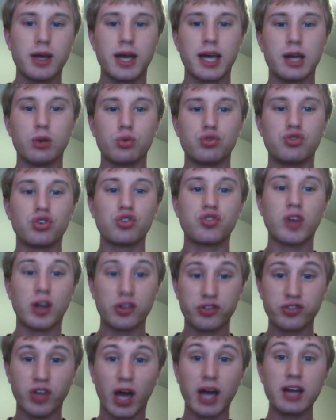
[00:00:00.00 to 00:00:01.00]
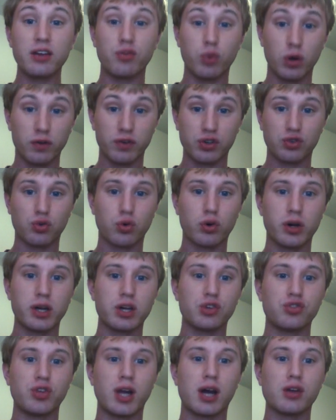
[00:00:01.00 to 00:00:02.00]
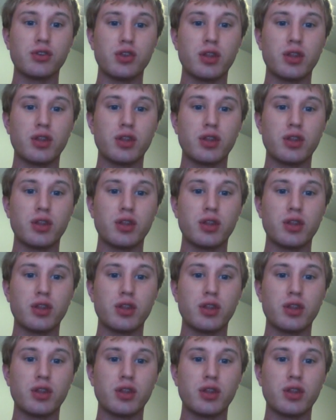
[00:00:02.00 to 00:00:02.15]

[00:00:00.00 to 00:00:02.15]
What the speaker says: and it was just outside of where Victoria is now,